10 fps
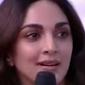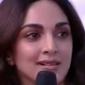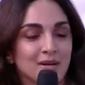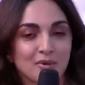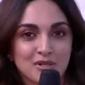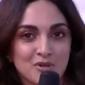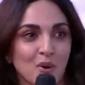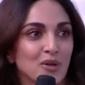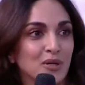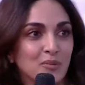someone's
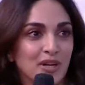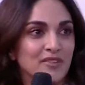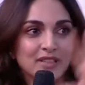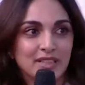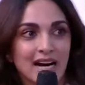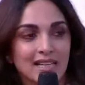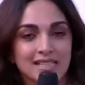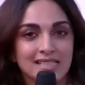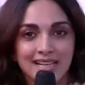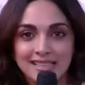daughter, whatever that
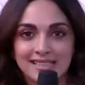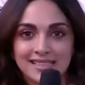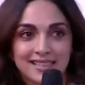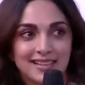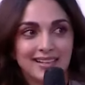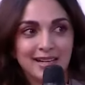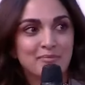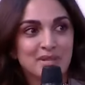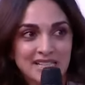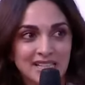is, that's
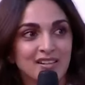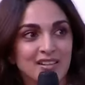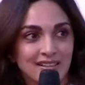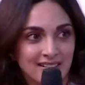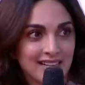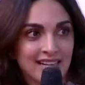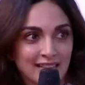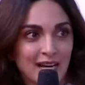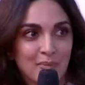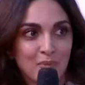immaterial
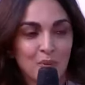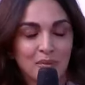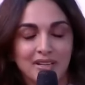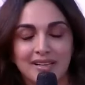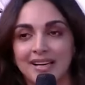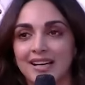in that moment.